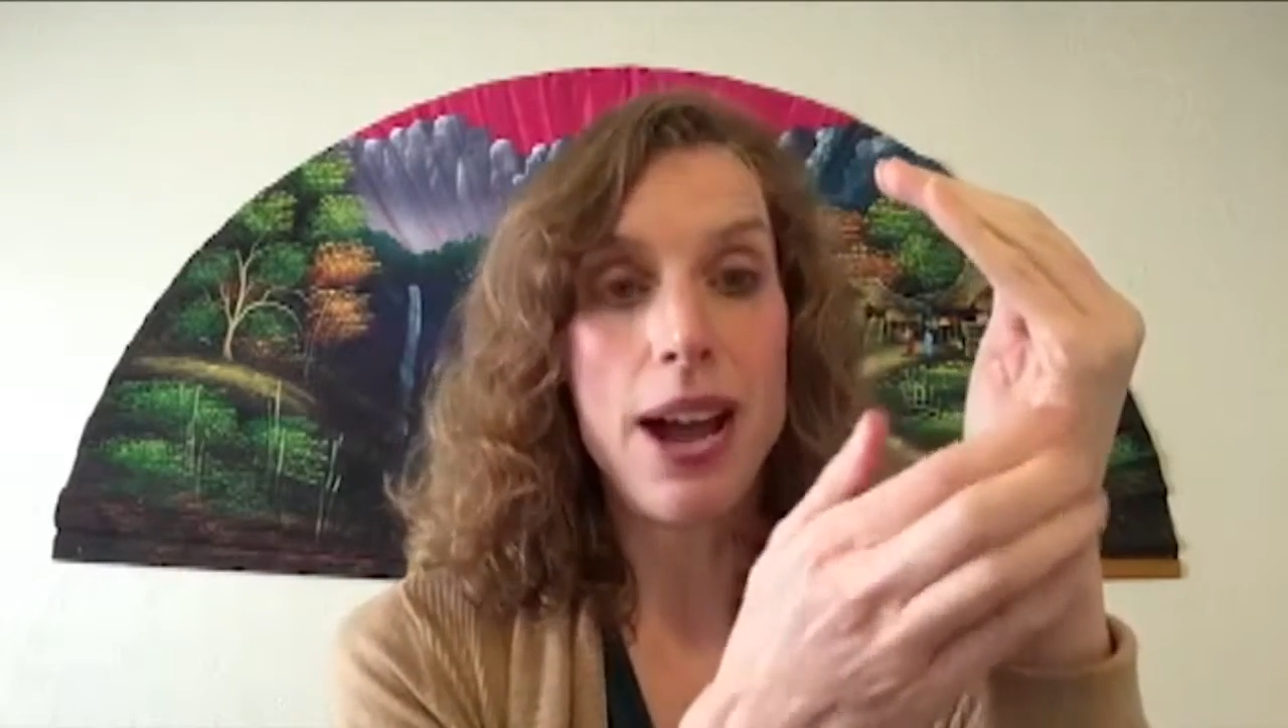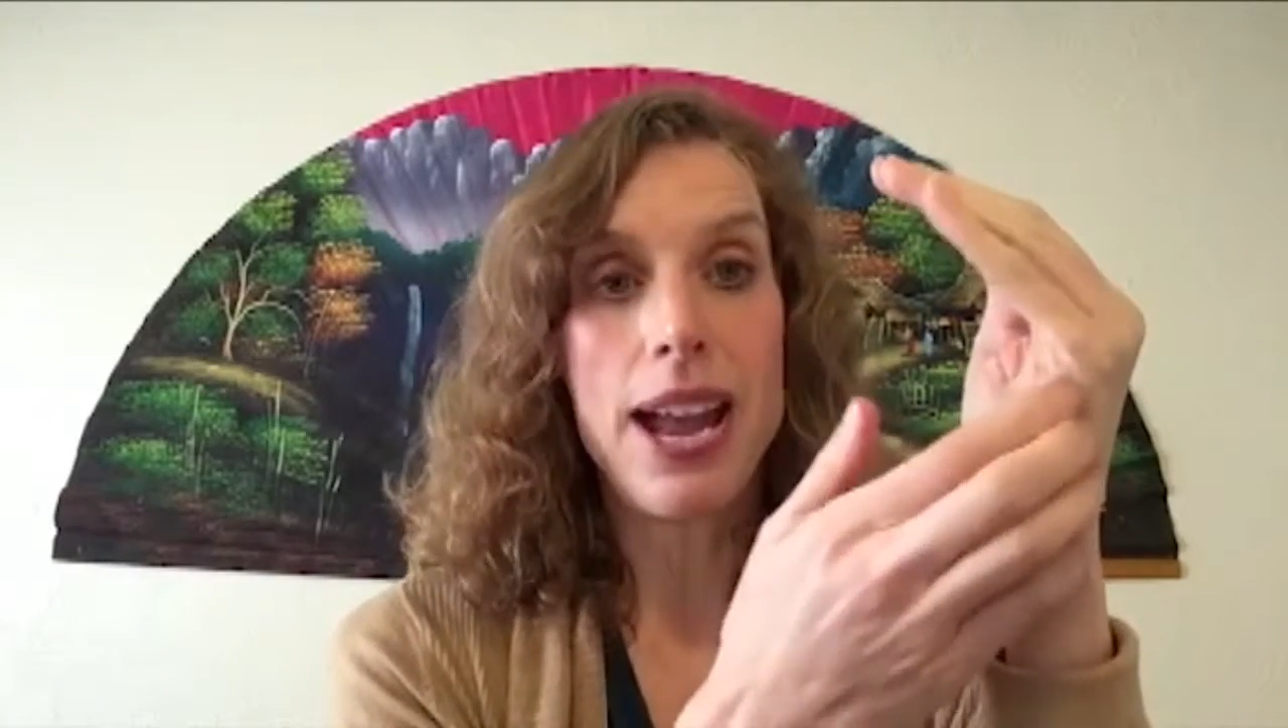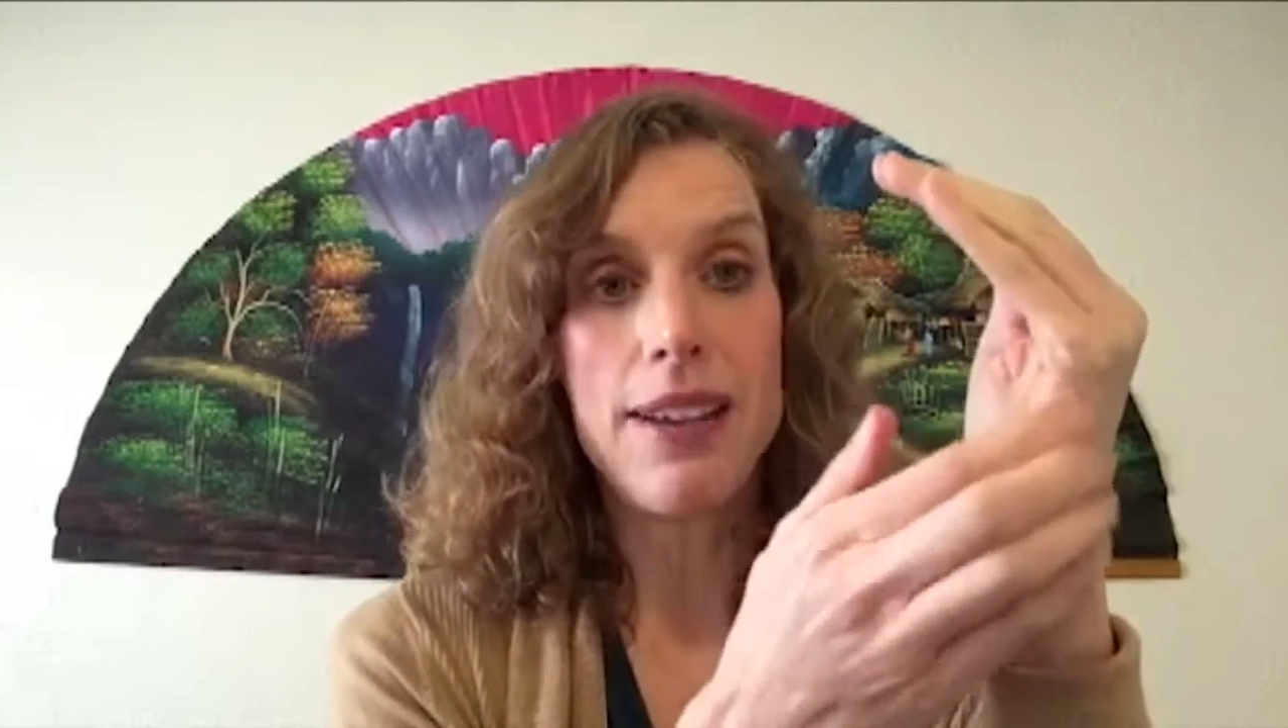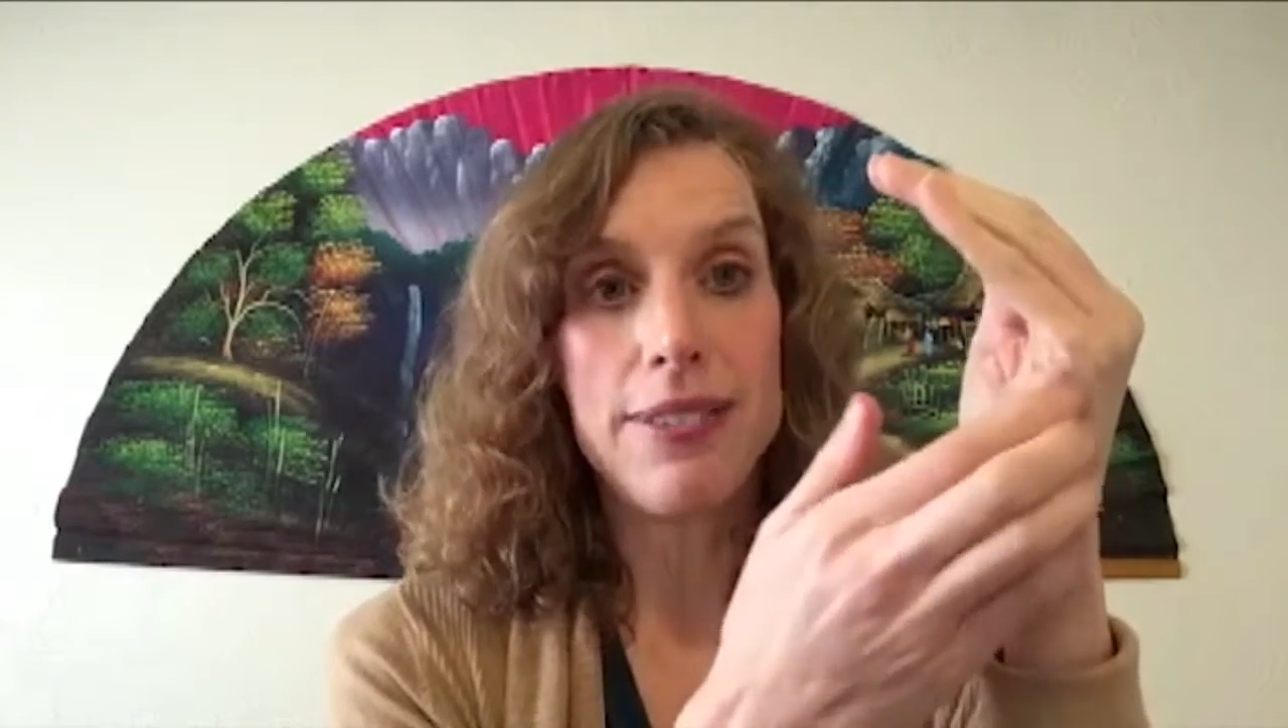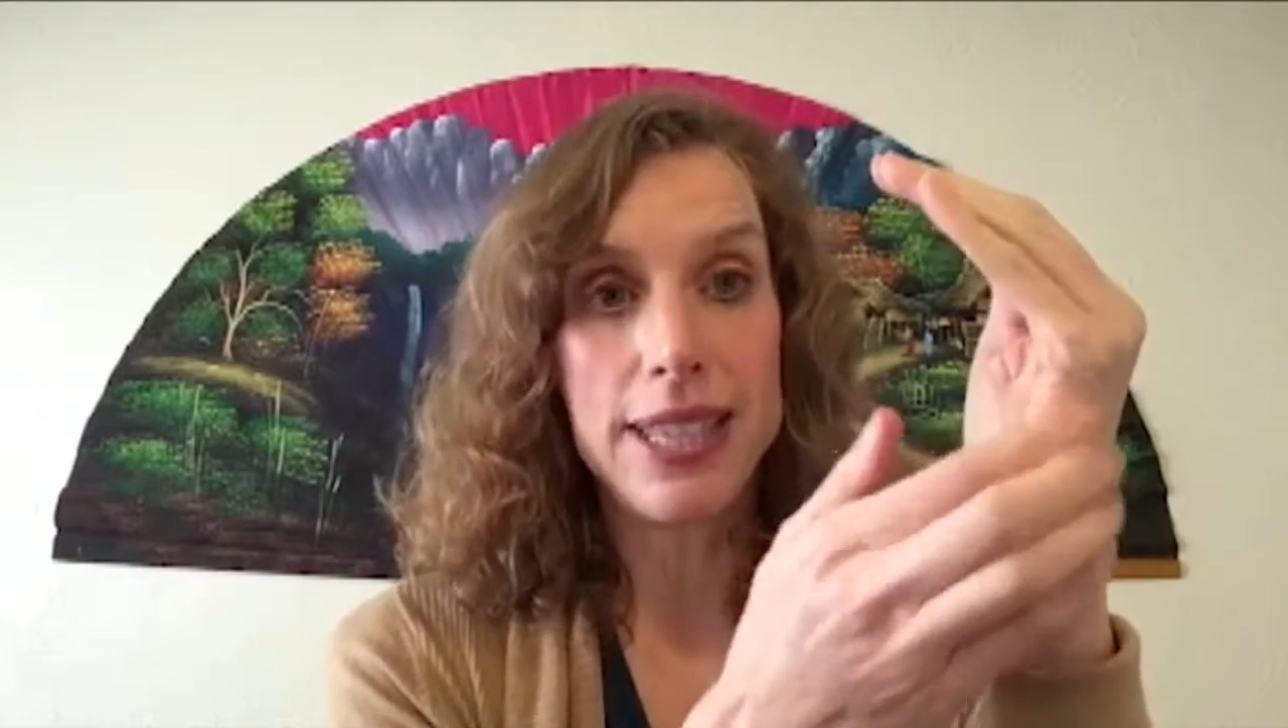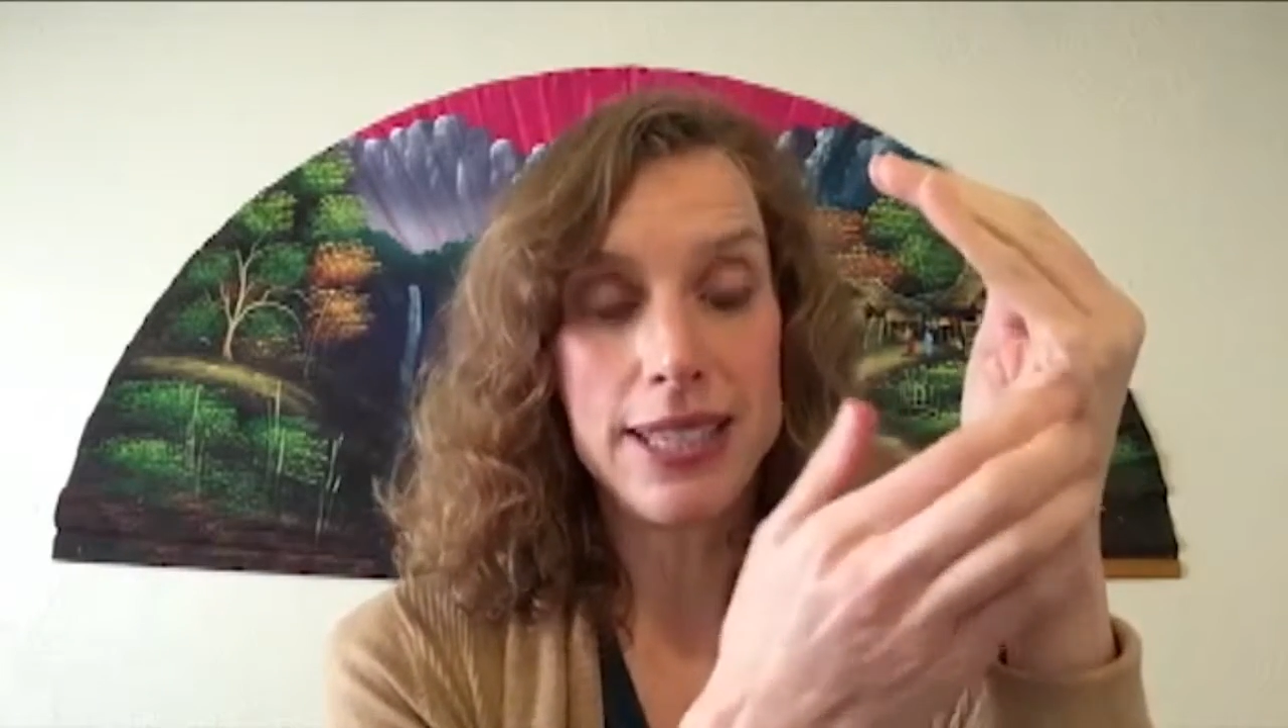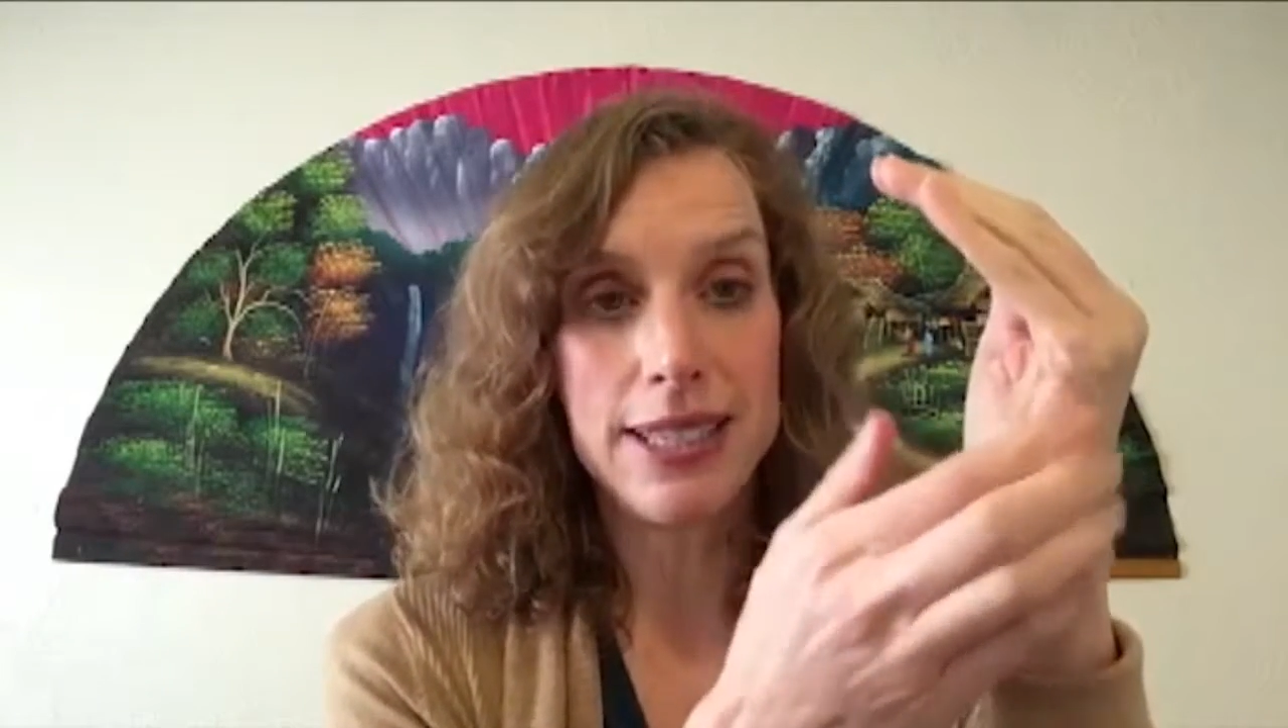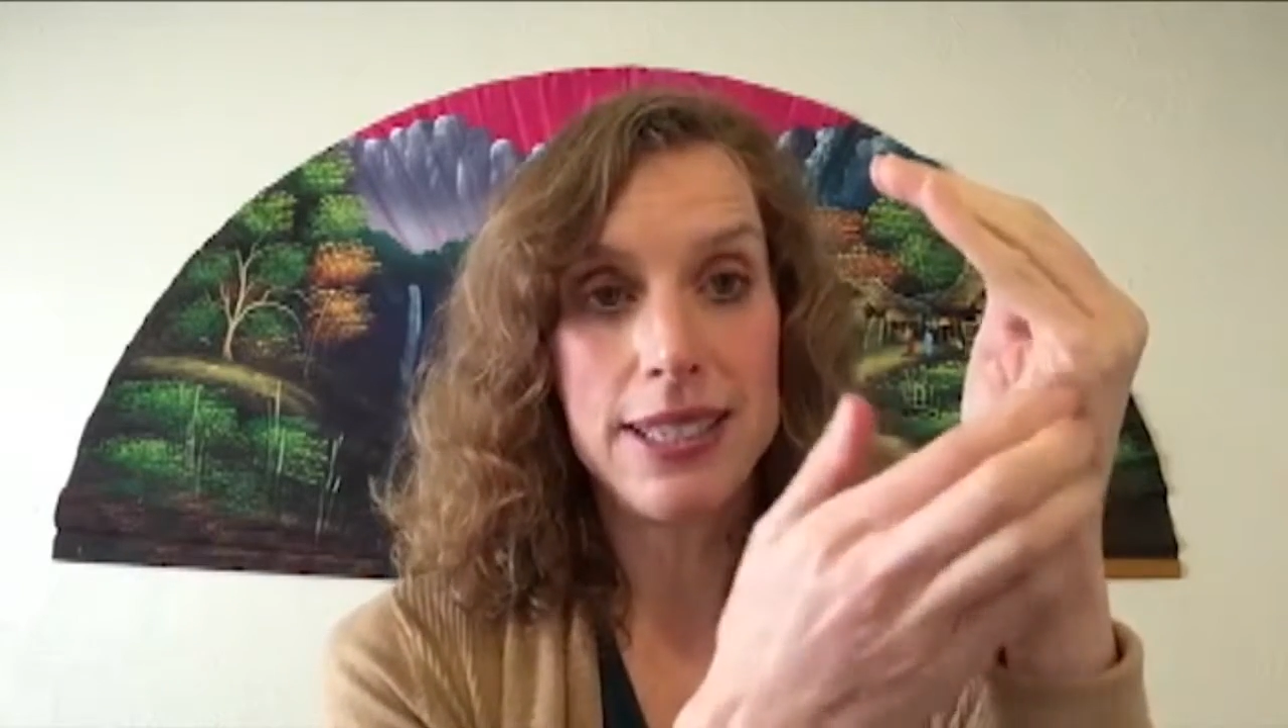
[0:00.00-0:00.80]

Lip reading: I have this